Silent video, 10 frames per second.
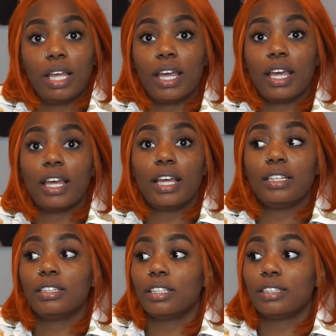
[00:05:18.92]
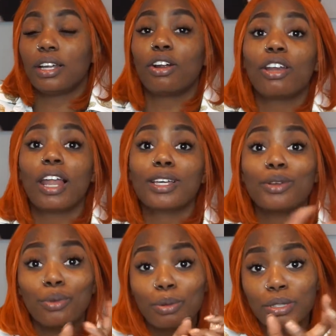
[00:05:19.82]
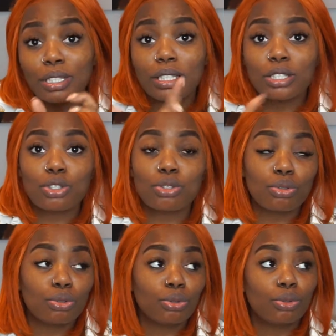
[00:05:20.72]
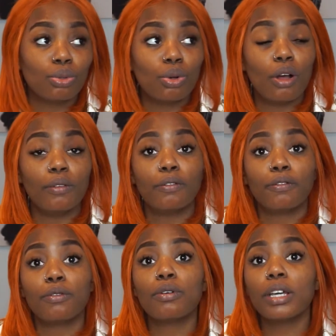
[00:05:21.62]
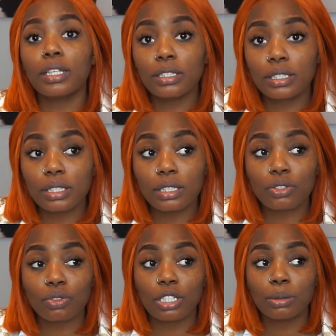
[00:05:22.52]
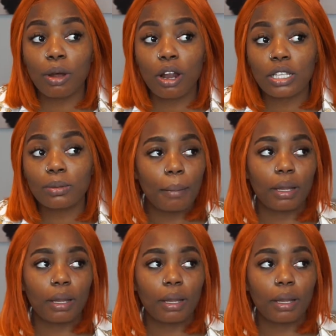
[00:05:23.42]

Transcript: and there are like remedies to avoid stretch marks,